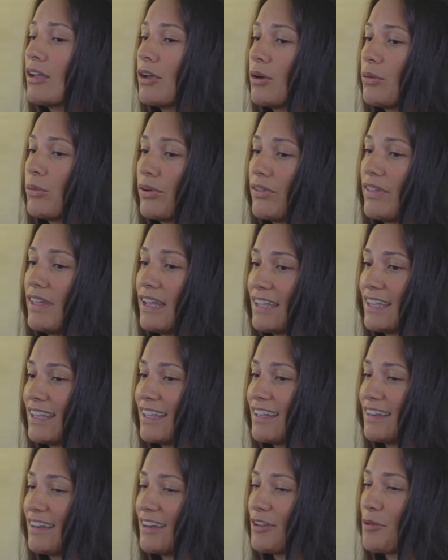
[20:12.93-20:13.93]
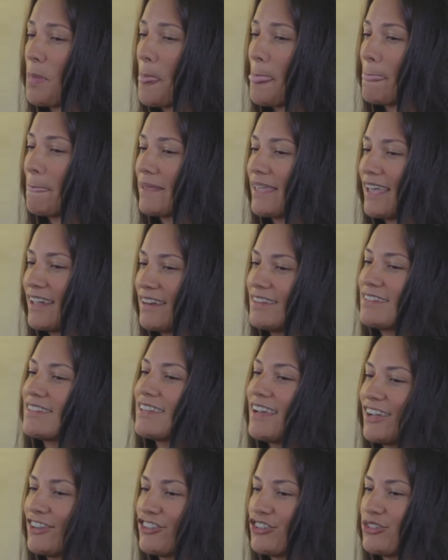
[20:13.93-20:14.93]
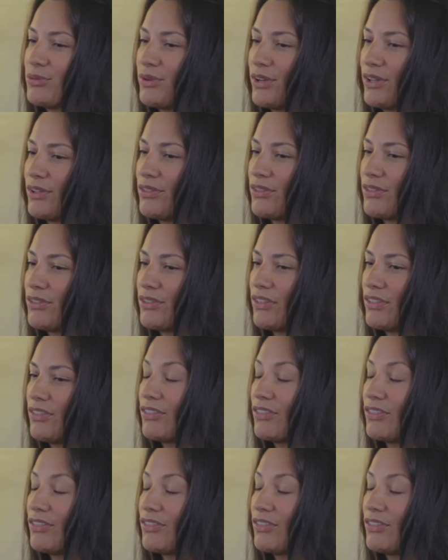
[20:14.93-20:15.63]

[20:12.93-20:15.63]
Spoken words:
where they can get in touch with